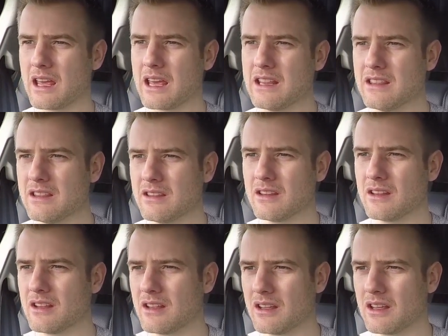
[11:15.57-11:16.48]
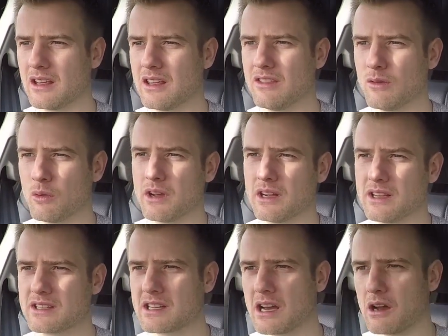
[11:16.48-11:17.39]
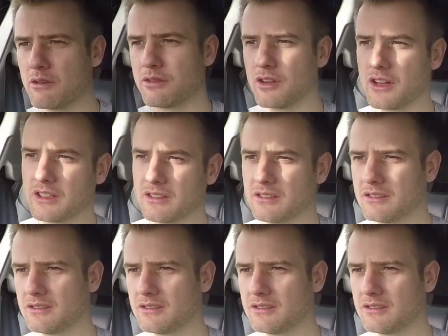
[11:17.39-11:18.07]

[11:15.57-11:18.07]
in the wheel itself. Like,